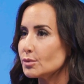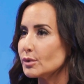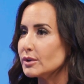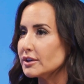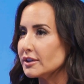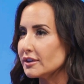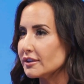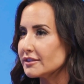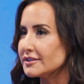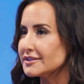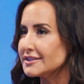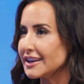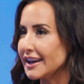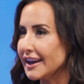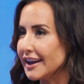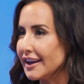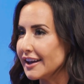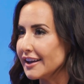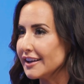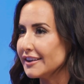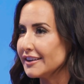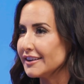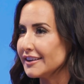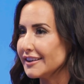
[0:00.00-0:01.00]
when you're
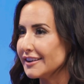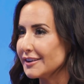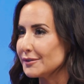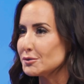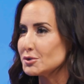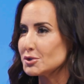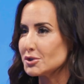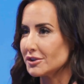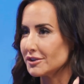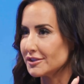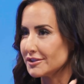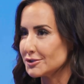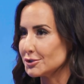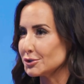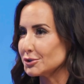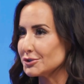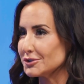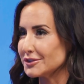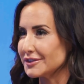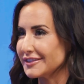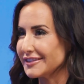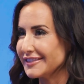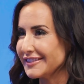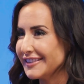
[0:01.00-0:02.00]
10, and I'm sure your
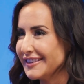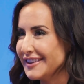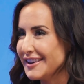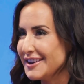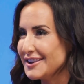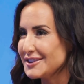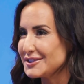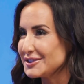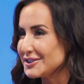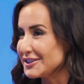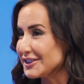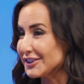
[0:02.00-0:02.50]
children took